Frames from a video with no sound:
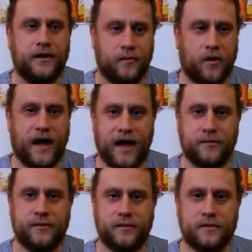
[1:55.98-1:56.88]
what
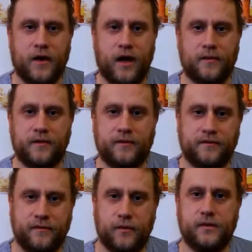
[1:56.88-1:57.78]
happened was Parliament
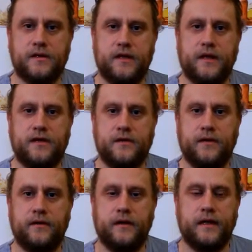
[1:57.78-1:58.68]
forced the
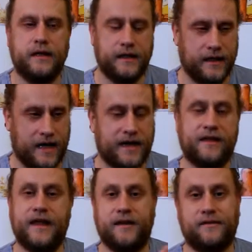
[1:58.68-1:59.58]
issue.
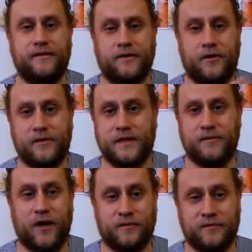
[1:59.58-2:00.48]
And then, obviously,
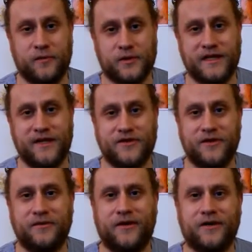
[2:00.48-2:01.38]
Parliament forced the
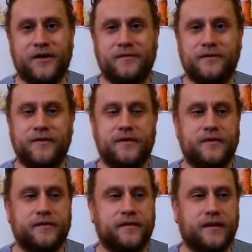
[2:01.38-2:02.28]
issue on a couple of
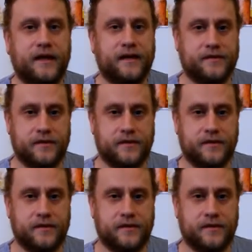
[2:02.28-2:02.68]
other things